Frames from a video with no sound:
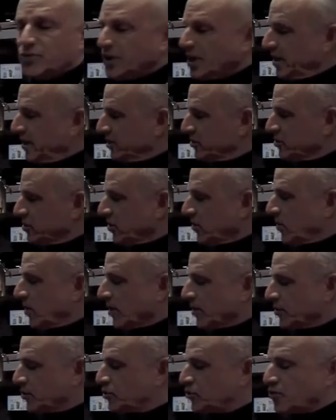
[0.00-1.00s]
buildings, really
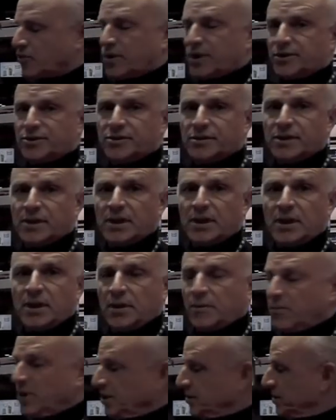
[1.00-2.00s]
there's no other
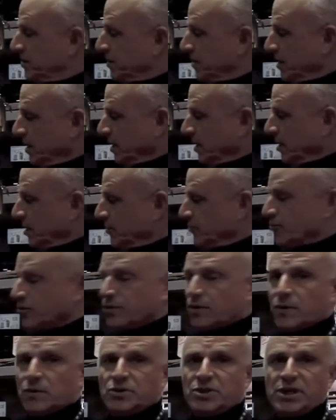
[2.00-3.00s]
choice but the
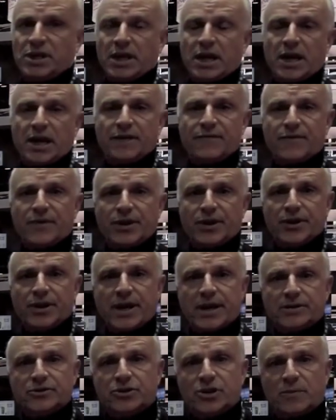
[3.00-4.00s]

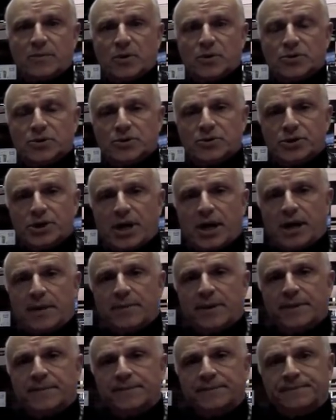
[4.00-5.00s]
EnduroTi for your next
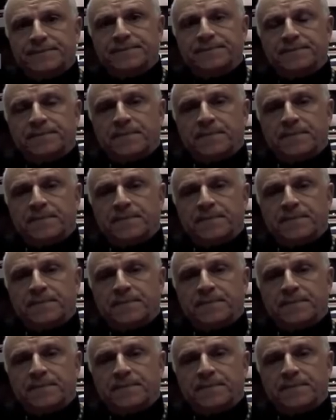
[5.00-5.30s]
commercial job.